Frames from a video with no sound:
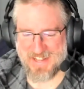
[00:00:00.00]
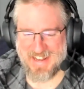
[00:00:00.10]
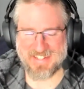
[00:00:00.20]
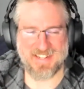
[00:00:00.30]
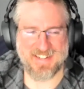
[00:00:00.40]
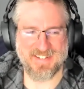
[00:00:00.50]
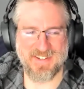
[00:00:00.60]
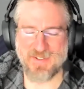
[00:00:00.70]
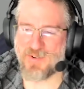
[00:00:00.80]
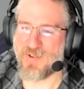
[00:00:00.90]
asking it to
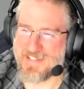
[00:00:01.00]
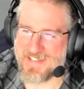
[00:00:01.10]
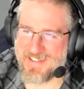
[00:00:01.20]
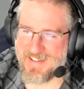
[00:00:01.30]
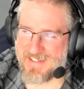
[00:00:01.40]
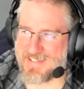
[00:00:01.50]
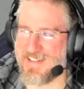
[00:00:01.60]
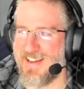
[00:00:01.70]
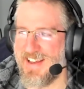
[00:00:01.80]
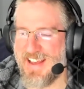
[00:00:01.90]
do crazy things.
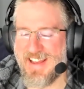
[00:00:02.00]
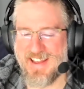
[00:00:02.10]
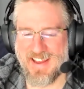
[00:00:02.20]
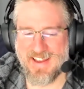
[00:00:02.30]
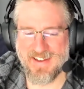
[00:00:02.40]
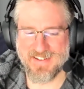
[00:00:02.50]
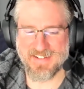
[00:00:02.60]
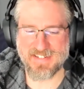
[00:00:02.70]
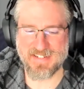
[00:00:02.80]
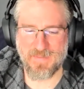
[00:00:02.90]

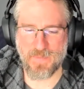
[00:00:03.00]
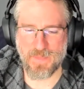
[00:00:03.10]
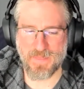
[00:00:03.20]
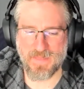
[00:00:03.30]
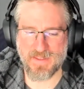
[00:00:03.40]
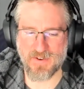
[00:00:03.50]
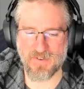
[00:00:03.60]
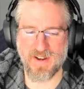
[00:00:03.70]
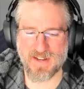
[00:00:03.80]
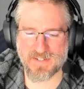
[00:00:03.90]
And your
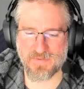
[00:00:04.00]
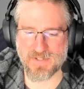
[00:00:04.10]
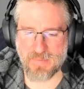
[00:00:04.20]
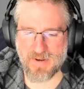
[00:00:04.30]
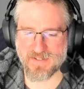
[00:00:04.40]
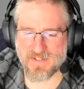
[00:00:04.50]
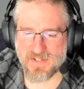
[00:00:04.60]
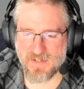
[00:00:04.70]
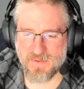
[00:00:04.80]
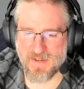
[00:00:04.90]
next response
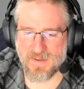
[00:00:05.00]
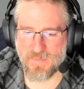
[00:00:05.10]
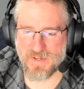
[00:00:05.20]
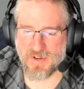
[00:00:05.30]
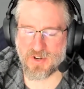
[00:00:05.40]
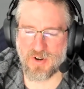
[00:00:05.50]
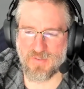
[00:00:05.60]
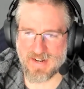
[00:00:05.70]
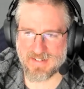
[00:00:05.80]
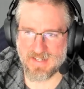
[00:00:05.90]
to it when you're
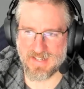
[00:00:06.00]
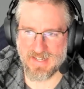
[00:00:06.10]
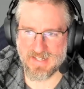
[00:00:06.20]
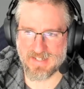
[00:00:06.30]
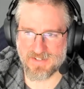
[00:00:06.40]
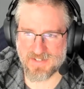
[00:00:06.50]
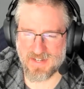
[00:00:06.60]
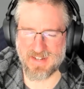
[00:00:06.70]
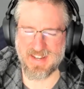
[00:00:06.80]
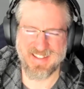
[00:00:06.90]
correcting it, you're
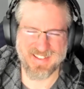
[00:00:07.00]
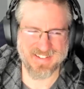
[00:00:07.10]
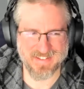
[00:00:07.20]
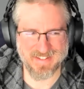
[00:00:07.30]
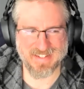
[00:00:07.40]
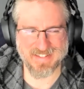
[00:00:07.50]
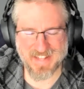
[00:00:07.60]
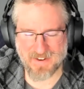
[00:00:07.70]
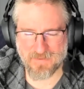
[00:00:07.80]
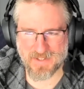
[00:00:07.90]
saying, hey, that's
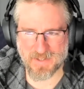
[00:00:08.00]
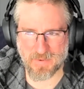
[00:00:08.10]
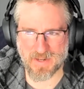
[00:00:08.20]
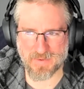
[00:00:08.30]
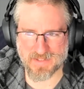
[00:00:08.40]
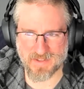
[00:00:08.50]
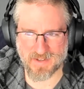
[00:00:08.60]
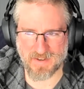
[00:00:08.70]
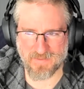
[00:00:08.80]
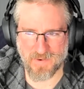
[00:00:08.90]
not really what I was
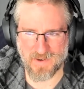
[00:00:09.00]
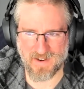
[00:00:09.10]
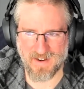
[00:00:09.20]
looking for.